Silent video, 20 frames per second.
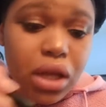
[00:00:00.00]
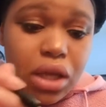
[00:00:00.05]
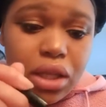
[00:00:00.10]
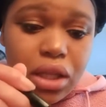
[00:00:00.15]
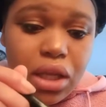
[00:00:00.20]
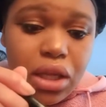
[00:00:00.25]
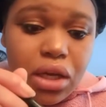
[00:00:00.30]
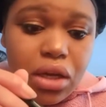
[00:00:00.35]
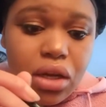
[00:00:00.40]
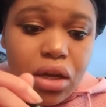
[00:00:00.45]

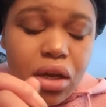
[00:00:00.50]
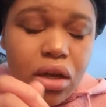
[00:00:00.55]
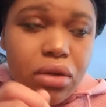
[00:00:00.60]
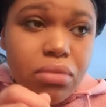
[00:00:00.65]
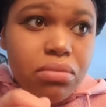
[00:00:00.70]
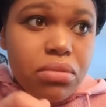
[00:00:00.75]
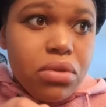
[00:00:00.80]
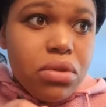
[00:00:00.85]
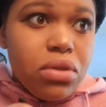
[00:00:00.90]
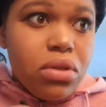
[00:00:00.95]
And then it
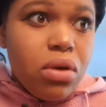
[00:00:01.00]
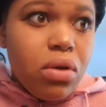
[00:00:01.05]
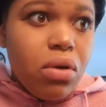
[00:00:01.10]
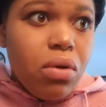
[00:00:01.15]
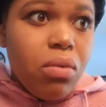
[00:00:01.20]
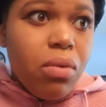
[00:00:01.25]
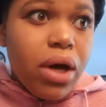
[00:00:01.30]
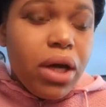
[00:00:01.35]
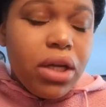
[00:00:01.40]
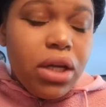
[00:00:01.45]
comes,
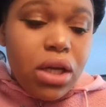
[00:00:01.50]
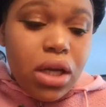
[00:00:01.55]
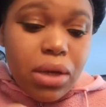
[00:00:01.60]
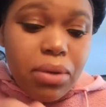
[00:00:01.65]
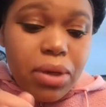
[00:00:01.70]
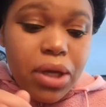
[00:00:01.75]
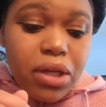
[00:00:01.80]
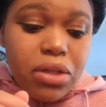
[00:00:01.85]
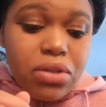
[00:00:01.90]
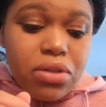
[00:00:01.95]
why did I
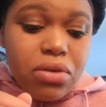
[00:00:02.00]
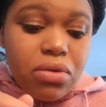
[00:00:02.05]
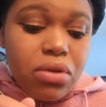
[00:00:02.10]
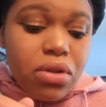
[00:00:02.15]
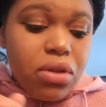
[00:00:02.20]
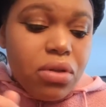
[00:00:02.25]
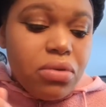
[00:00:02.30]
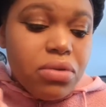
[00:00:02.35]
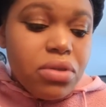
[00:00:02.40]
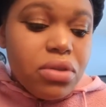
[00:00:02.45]
get so
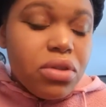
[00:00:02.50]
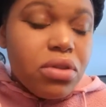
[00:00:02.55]
close